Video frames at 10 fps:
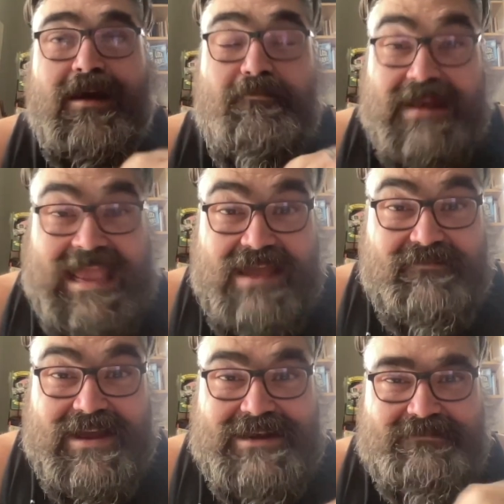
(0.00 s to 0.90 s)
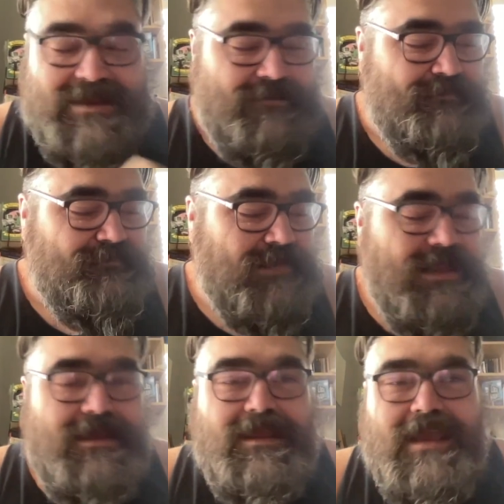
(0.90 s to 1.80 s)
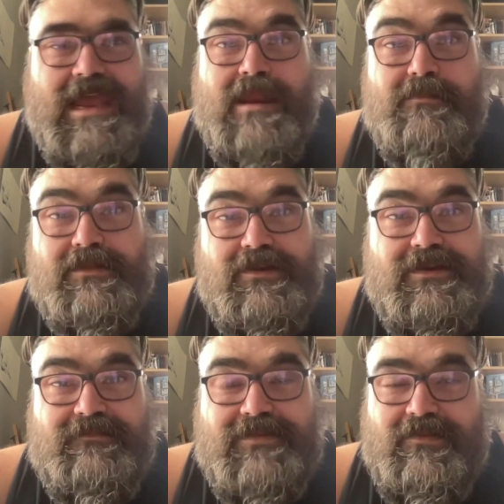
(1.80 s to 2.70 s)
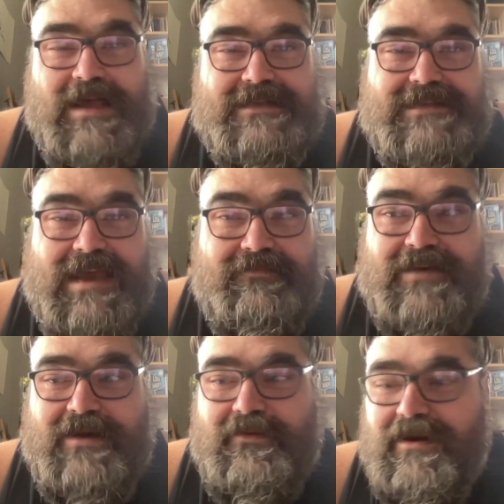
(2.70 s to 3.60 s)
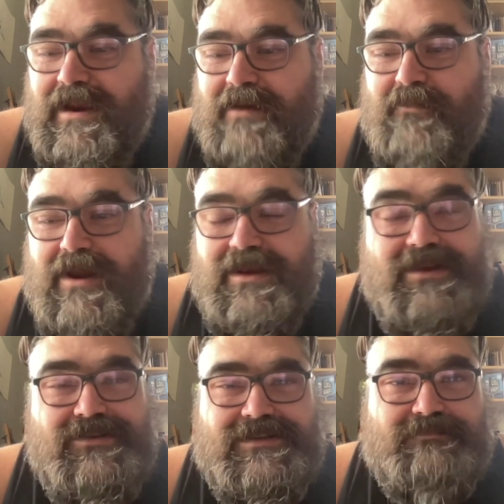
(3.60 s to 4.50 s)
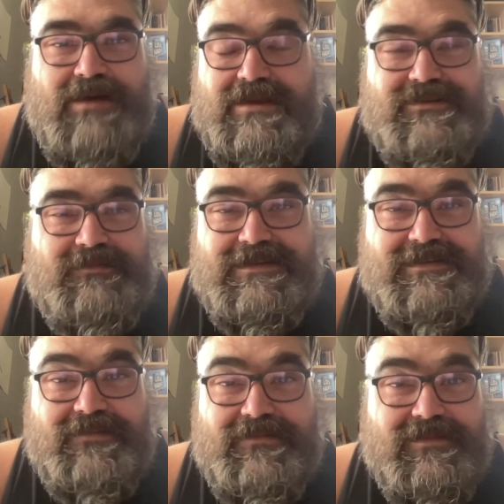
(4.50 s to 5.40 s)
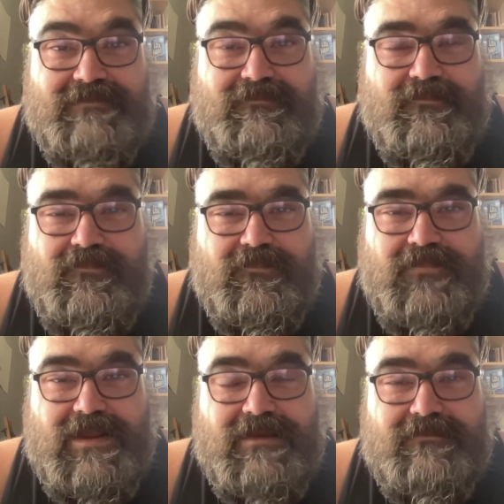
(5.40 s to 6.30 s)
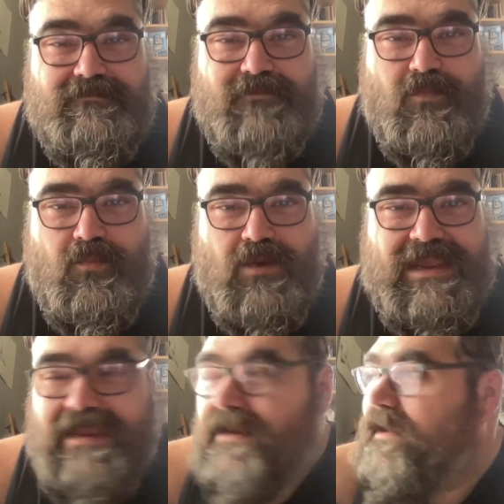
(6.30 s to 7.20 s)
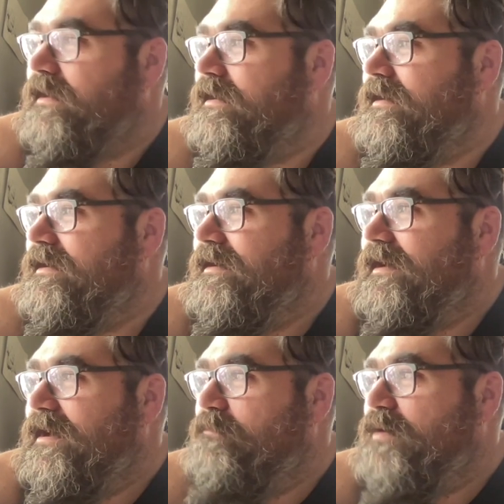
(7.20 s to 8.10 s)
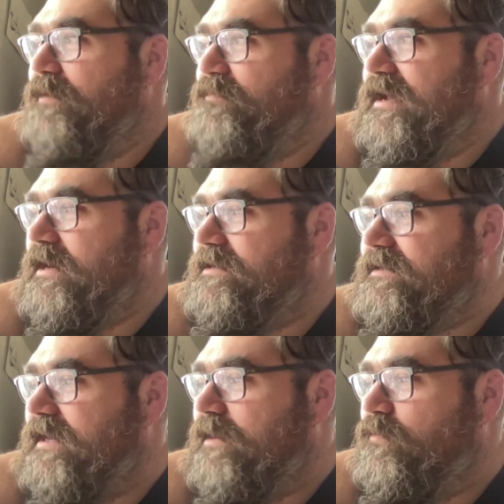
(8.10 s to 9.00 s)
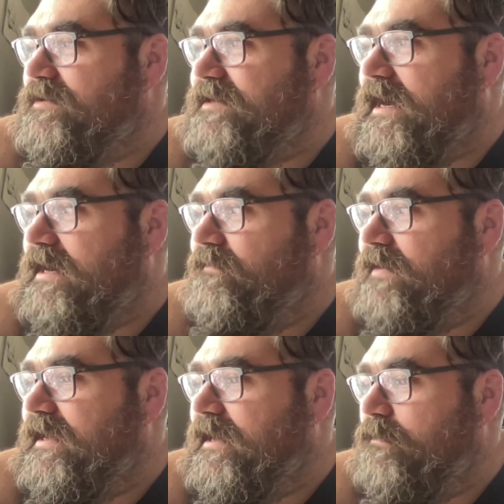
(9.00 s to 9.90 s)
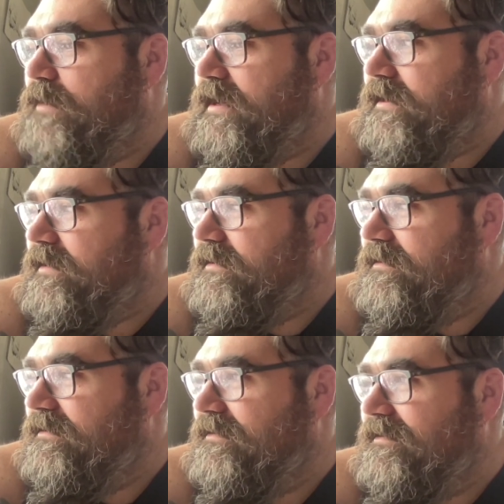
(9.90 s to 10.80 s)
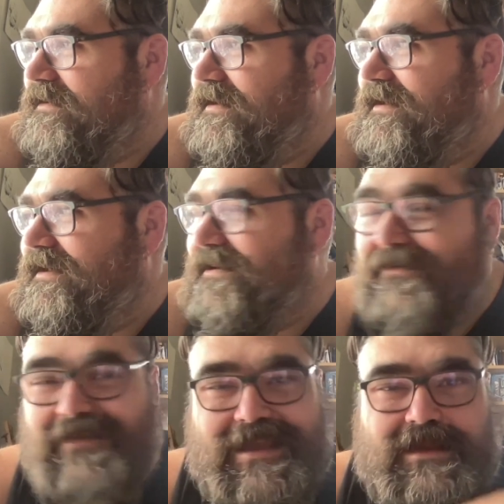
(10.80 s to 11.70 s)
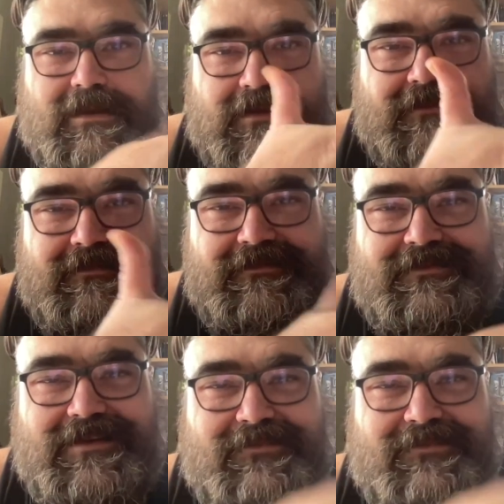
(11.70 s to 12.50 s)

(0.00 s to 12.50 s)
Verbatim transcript: But I can't find them now. And I've been looking for the last half hour and I'm ready to just punch myself in the freaking ween. But because it was kind of a gimmick and like a a